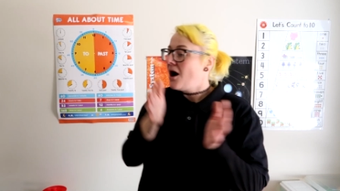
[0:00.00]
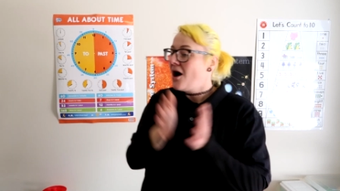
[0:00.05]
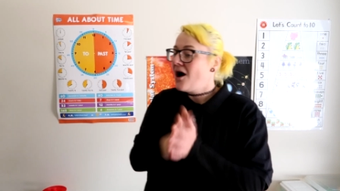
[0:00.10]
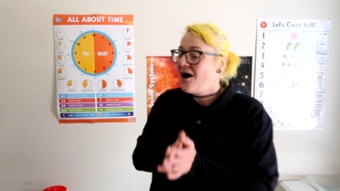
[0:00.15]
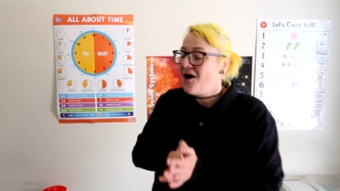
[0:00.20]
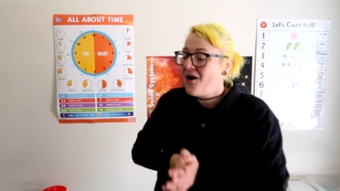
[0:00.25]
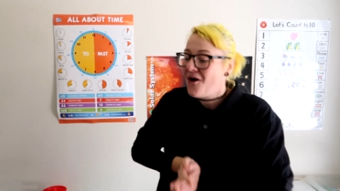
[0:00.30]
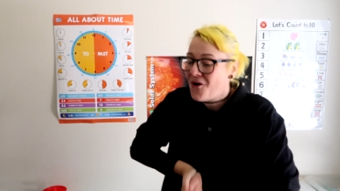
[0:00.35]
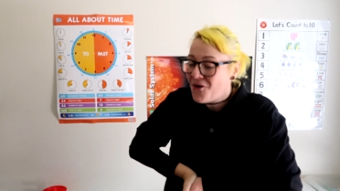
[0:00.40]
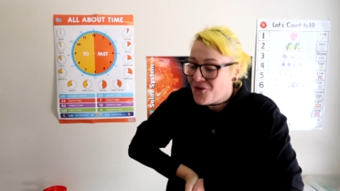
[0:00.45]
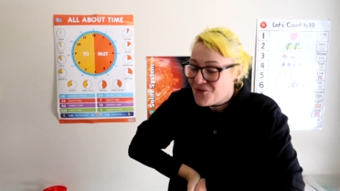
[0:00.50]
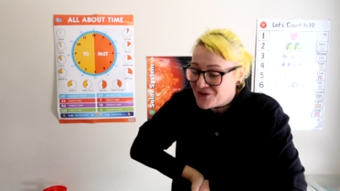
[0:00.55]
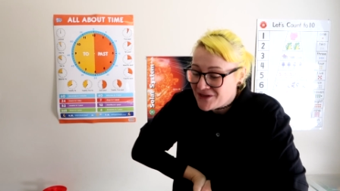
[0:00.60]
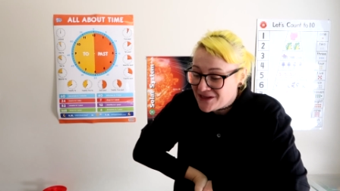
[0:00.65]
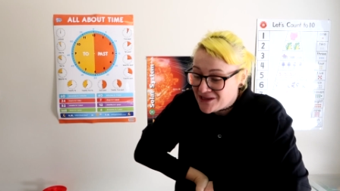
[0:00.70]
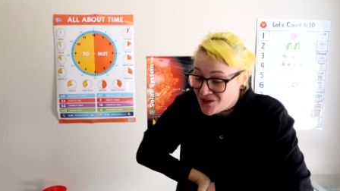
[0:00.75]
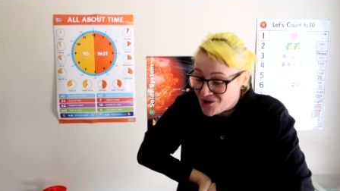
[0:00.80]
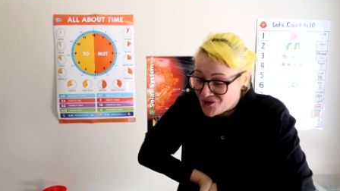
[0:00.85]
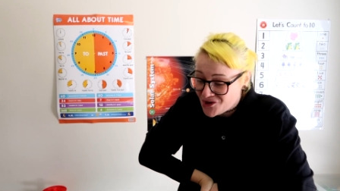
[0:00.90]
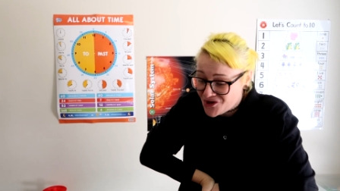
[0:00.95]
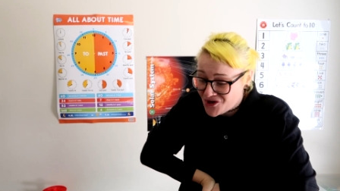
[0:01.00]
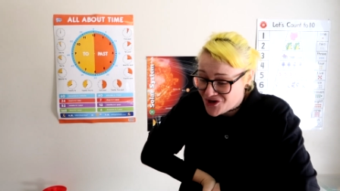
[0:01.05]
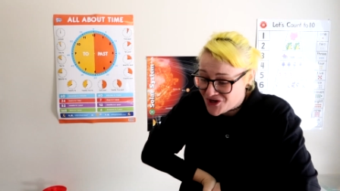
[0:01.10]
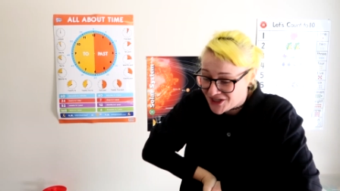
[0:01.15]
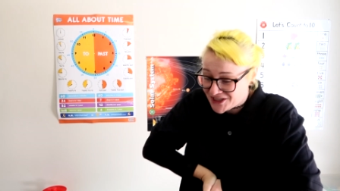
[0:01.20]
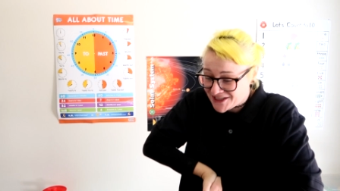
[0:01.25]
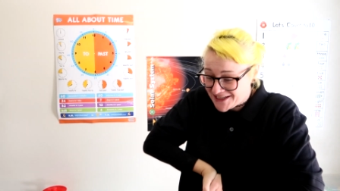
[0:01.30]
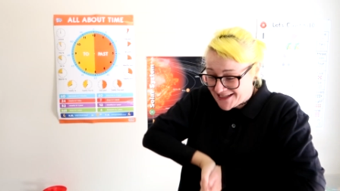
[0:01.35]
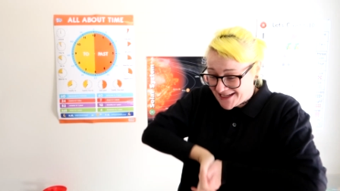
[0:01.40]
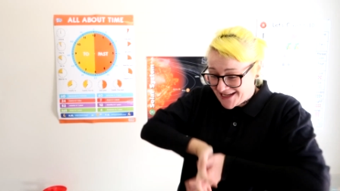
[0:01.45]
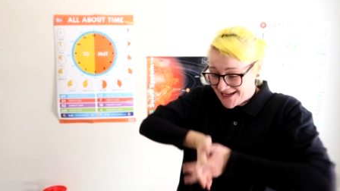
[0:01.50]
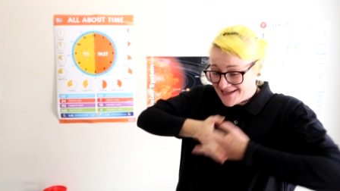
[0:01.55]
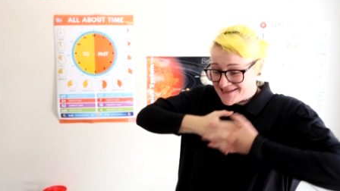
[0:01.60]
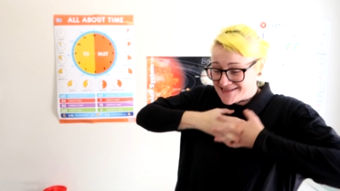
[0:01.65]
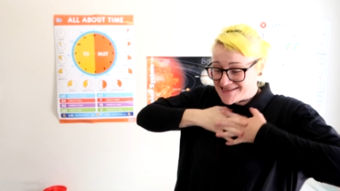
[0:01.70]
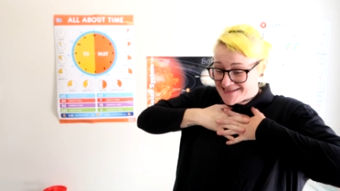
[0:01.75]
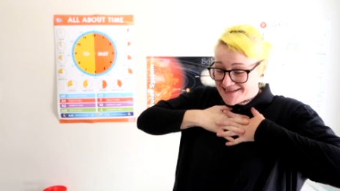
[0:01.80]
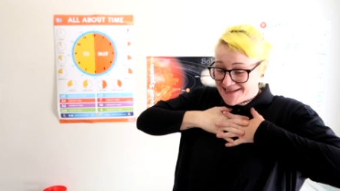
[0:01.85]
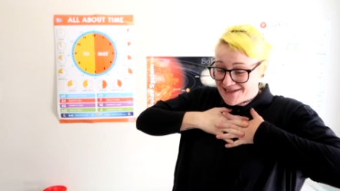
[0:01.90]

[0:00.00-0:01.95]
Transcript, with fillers: Oh look, it's